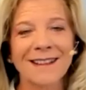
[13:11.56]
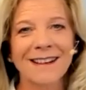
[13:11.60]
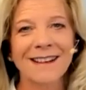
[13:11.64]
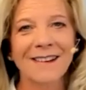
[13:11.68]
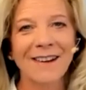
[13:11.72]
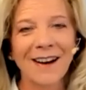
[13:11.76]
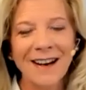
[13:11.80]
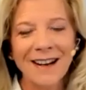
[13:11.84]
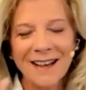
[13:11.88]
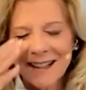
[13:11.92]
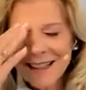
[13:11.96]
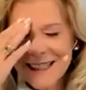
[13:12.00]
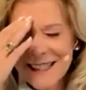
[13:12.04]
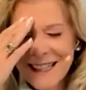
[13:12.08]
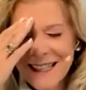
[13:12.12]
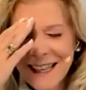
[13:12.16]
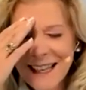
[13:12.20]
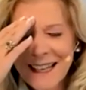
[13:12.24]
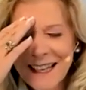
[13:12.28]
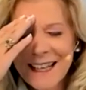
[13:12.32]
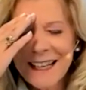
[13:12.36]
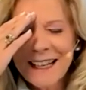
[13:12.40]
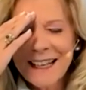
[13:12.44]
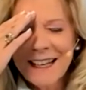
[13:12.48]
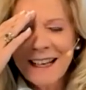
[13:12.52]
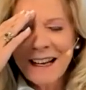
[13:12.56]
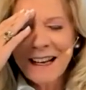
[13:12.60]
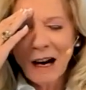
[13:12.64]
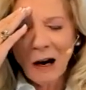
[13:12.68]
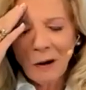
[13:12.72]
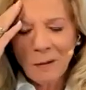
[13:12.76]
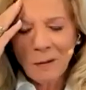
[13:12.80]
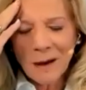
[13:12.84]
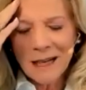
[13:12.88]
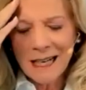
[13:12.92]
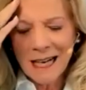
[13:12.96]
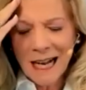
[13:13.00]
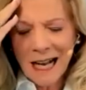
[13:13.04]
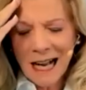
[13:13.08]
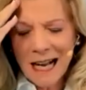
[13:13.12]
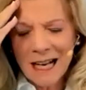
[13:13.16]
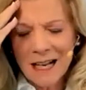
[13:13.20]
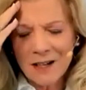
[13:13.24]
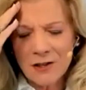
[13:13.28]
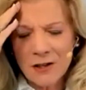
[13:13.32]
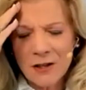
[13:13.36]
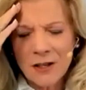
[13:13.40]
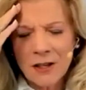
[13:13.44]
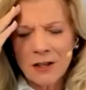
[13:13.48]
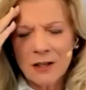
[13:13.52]
right it's like Oh my
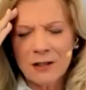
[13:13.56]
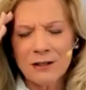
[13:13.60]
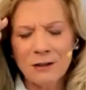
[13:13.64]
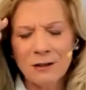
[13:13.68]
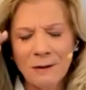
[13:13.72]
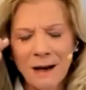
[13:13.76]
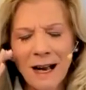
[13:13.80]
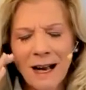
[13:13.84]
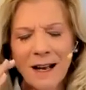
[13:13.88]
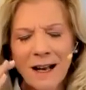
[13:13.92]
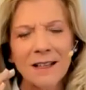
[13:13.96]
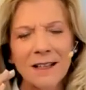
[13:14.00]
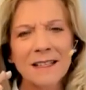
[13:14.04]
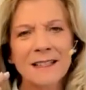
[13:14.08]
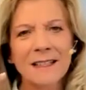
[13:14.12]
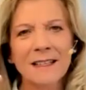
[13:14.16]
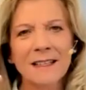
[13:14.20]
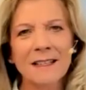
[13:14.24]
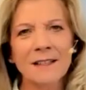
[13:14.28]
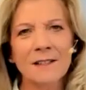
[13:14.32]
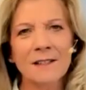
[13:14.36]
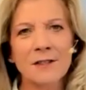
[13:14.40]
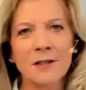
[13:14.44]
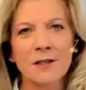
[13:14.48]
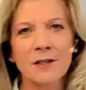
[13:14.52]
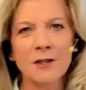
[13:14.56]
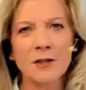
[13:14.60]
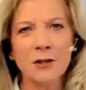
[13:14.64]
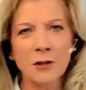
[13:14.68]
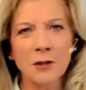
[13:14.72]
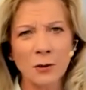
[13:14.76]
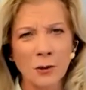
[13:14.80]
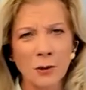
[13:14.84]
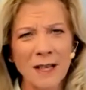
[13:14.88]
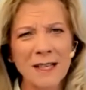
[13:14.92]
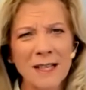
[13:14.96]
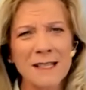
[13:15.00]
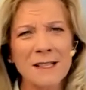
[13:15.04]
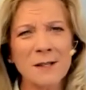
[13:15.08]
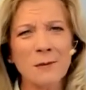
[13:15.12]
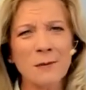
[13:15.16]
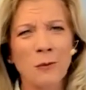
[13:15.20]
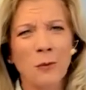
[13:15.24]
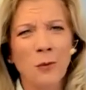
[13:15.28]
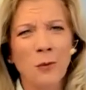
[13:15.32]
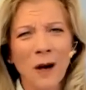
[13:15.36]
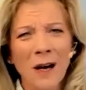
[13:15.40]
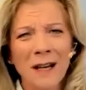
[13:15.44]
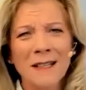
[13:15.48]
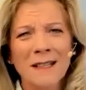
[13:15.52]
gosh, duality is a choice?
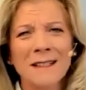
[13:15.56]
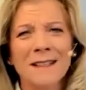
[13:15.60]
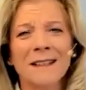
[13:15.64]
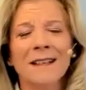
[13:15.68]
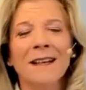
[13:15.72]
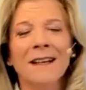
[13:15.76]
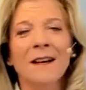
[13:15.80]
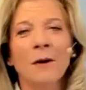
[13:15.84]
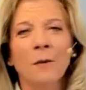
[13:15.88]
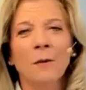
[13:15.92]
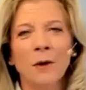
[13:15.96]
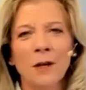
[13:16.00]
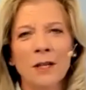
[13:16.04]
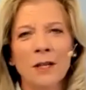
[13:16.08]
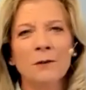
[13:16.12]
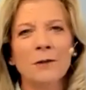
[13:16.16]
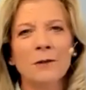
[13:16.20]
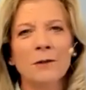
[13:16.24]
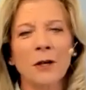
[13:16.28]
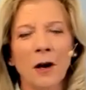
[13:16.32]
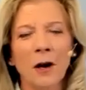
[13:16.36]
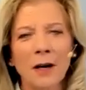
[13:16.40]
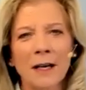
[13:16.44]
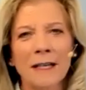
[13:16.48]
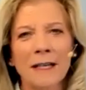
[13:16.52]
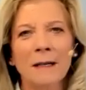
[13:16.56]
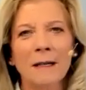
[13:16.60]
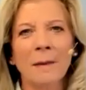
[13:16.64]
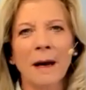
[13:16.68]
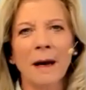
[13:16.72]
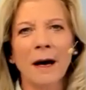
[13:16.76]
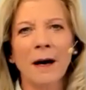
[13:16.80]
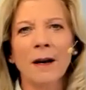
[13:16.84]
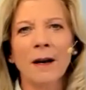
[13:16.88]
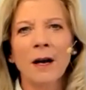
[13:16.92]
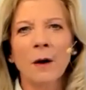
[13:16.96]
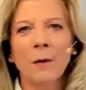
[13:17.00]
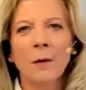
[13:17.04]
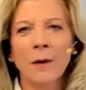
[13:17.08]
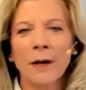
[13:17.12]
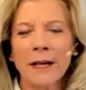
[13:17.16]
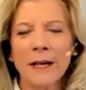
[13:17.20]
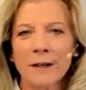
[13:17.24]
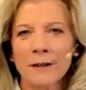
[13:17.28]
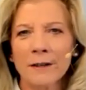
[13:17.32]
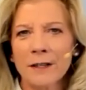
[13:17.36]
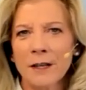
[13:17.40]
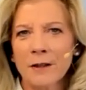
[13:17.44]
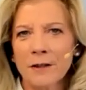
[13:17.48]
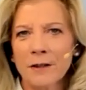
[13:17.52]
What? What are you talking about? We're
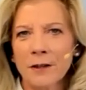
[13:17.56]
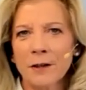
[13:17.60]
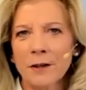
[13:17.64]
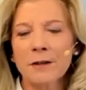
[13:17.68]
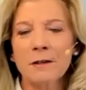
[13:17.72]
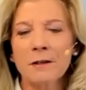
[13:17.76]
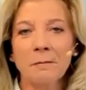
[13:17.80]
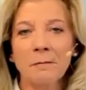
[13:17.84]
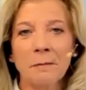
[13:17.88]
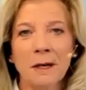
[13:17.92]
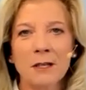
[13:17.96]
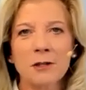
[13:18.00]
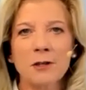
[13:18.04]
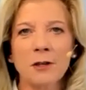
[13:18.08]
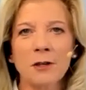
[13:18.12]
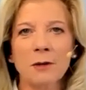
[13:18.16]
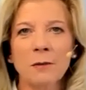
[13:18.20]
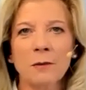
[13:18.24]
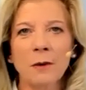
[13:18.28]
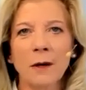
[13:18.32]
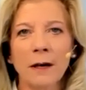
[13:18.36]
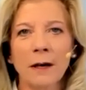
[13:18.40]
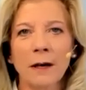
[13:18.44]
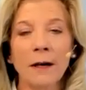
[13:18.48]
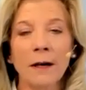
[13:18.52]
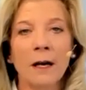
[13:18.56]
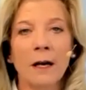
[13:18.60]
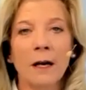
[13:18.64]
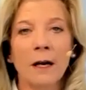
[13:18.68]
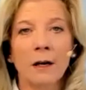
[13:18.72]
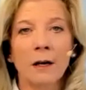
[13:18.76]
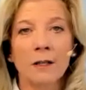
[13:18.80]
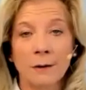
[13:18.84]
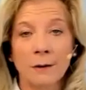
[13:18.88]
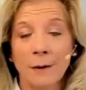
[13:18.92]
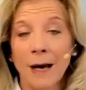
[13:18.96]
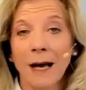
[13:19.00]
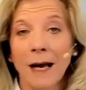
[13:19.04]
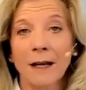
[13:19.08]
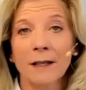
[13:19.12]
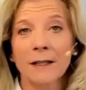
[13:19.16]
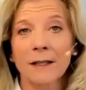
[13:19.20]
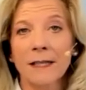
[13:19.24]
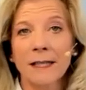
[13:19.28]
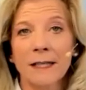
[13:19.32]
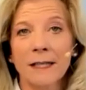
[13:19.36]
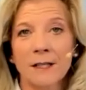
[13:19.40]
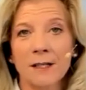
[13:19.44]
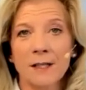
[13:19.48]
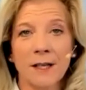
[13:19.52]
here in the third dimension where
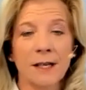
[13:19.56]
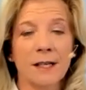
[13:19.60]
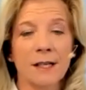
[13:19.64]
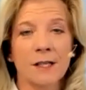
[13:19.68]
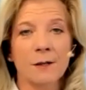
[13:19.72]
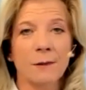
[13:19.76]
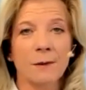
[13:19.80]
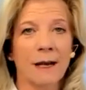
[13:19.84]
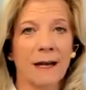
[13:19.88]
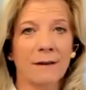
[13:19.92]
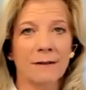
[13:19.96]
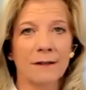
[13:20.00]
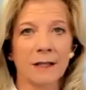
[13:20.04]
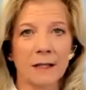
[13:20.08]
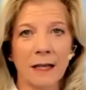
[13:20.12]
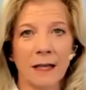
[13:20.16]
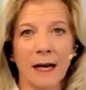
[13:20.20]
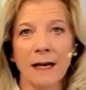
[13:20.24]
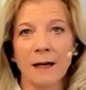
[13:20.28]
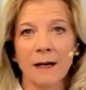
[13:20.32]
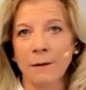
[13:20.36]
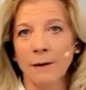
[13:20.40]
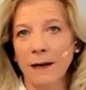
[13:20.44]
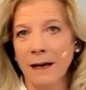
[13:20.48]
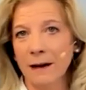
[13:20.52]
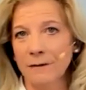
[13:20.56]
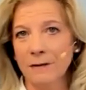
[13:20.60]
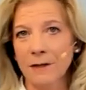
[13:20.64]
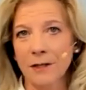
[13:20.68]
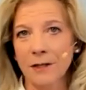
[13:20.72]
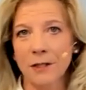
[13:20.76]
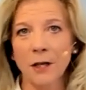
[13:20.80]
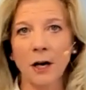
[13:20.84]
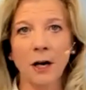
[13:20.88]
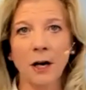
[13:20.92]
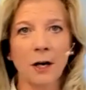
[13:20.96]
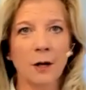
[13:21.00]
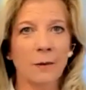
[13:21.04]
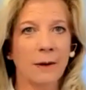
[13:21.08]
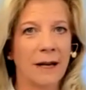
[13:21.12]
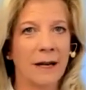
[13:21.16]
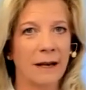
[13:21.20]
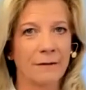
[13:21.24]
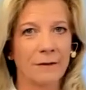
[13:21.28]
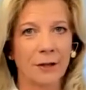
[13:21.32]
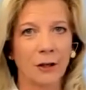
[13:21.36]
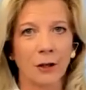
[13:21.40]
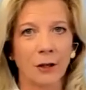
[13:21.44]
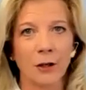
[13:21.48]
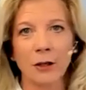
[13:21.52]
duality exists. We have the light, we have the dark, we
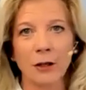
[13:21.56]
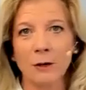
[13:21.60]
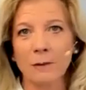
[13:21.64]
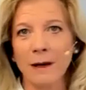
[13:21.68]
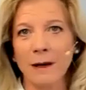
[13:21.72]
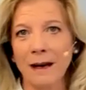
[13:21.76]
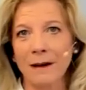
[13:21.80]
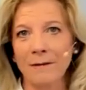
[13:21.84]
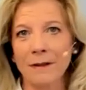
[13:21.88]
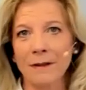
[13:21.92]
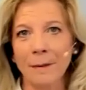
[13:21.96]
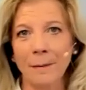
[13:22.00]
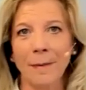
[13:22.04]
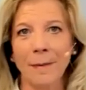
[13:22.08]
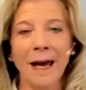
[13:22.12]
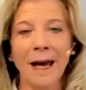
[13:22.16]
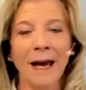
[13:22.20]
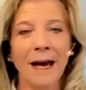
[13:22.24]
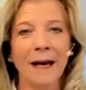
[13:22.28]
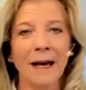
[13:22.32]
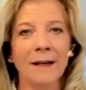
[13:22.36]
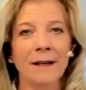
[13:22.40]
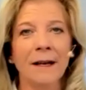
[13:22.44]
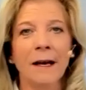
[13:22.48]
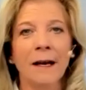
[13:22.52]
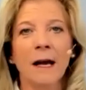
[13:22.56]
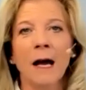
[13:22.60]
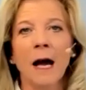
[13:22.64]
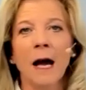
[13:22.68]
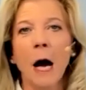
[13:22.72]
have the good, we have the bad.